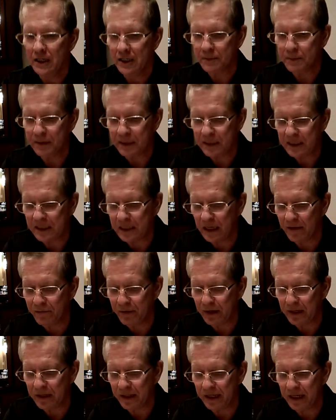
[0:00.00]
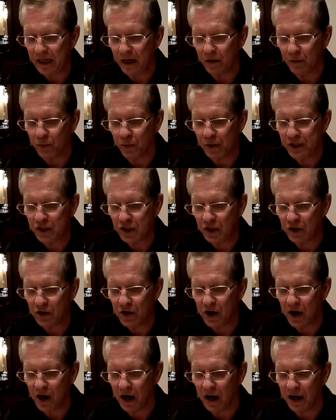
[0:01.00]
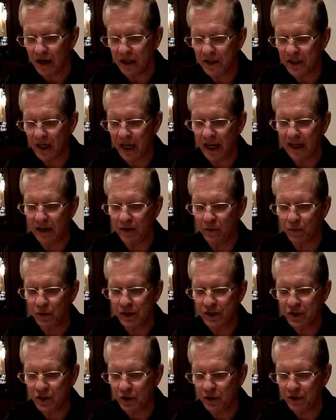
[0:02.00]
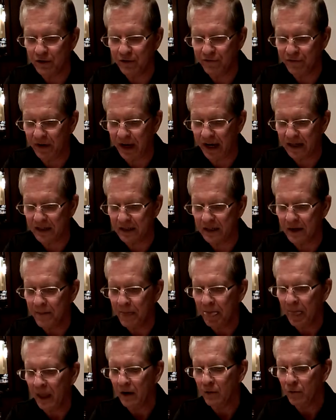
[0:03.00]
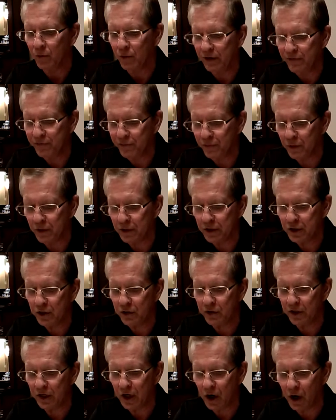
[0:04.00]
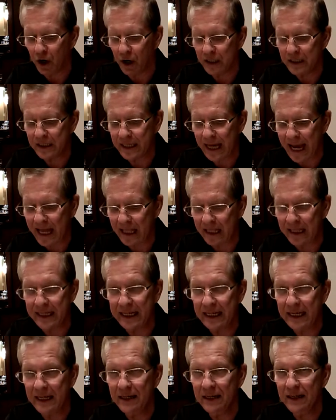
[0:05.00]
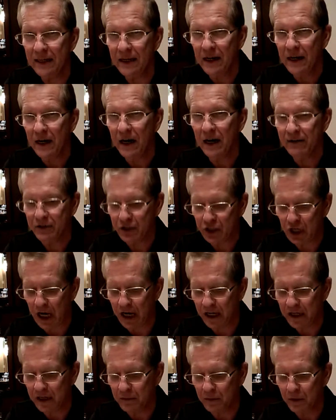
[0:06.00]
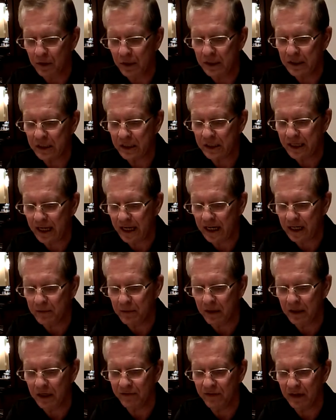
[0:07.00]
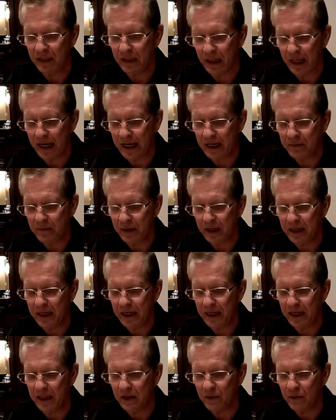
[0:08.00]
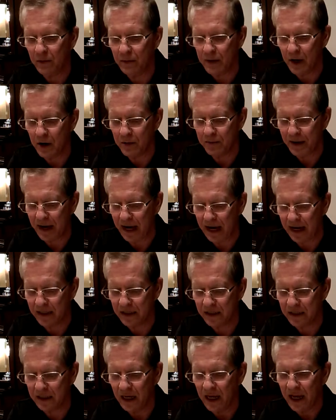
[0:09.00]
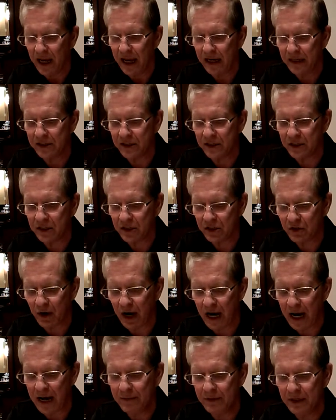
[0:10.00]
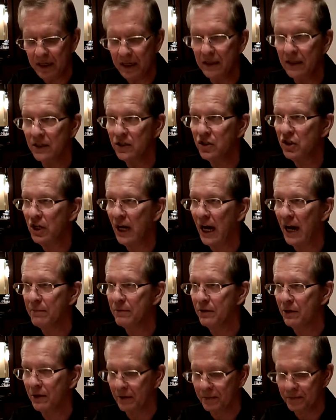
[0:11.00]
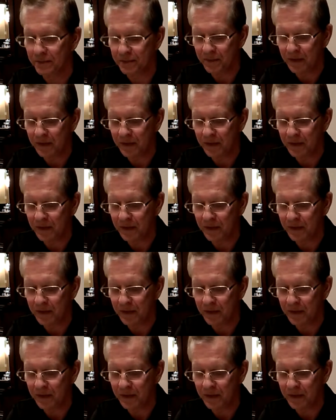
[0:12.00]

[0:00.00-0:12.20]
Specifically, original cause and original effect refer to the causality of Shakyamuni's attainment of enlightenment in the remote past as described in this chapter.